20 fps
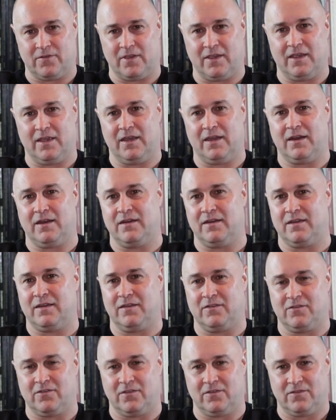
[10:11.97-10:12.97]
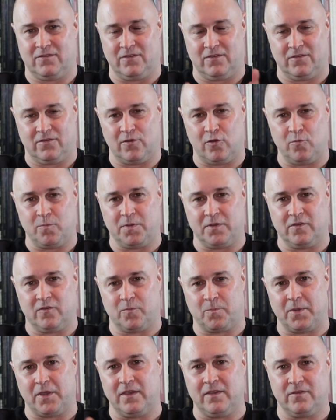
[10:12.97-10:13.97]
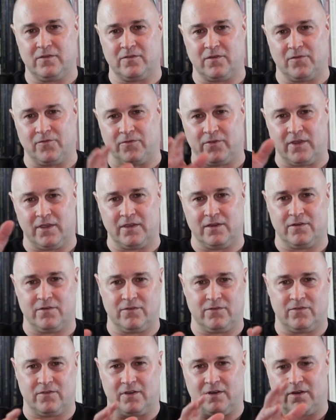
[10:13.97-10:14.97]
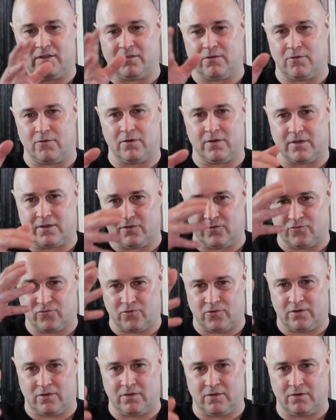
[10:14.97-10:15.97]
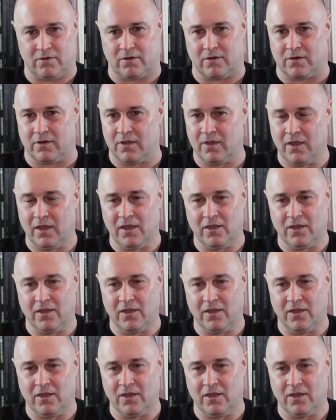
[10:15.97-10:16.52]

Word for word: and it's just this open space of layers and an orchestra or